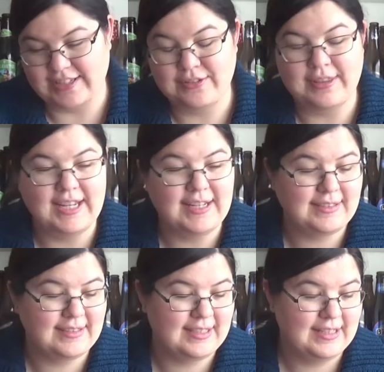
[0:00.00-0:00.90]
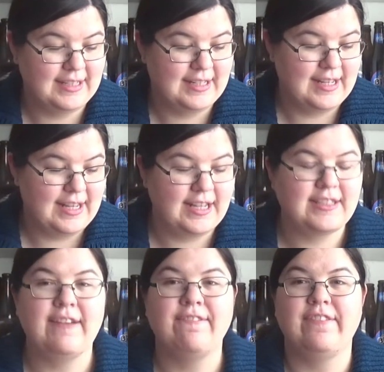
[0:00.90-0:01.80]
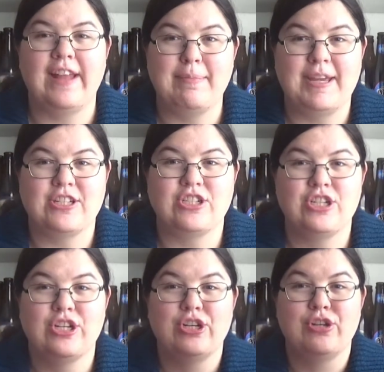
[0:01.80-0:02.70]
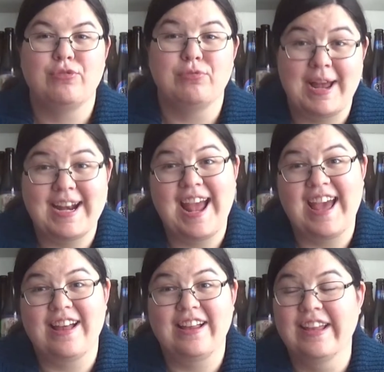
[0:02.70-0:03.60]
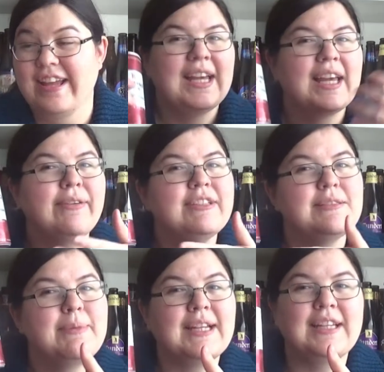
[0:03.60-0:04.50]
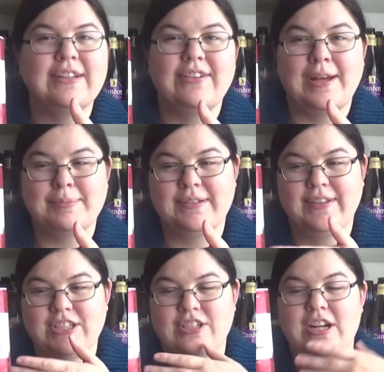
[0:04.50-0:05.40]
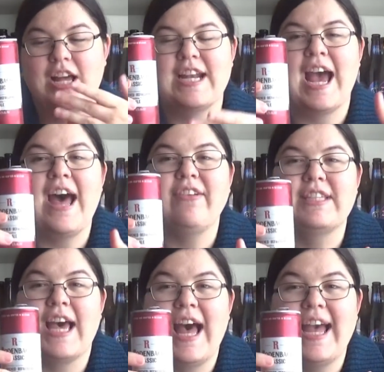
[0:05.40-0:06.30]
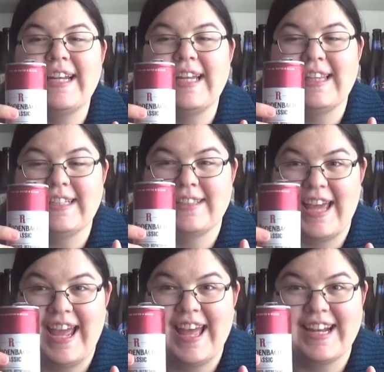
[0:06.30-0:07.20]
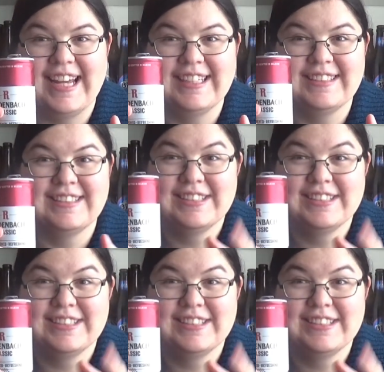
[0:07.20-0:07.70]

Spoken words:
so this is a Flemish red ale. Can we just make a little observation on how tiny this can is?